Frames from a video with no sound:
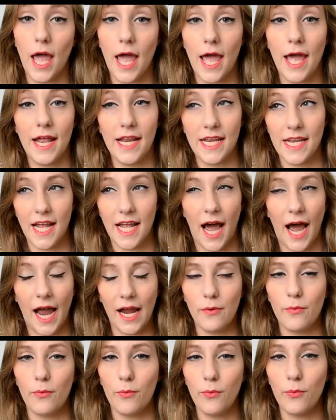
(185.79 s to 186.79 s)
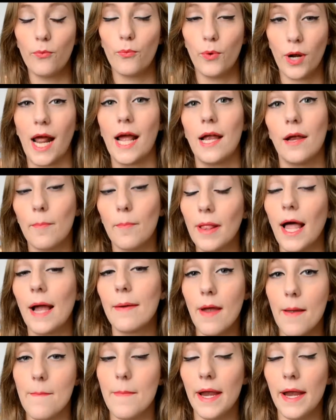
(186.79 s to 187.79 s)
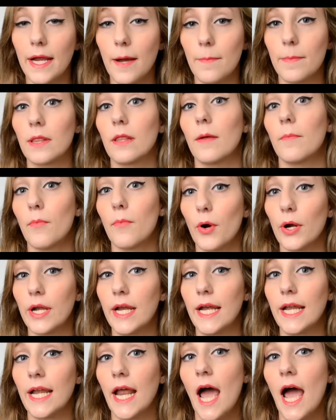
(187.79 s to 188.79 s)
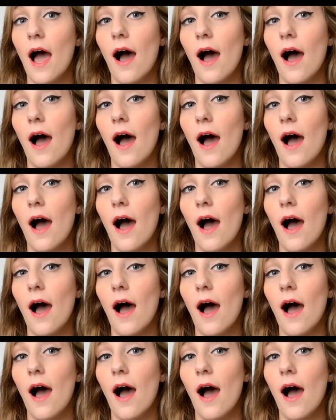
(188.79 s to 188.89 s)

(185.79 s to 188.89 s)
And when I apply my makeup in the morning,